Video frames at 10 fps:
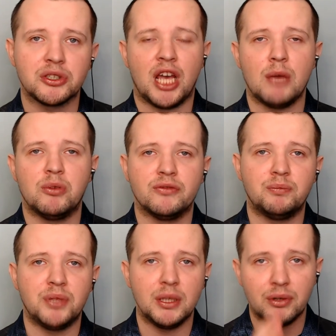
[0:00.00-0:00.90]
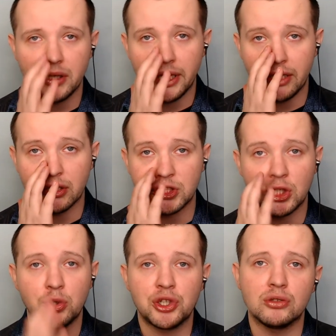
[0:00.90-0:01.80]
type of people and
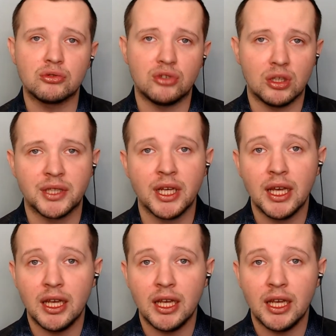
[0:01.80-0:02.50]
social groups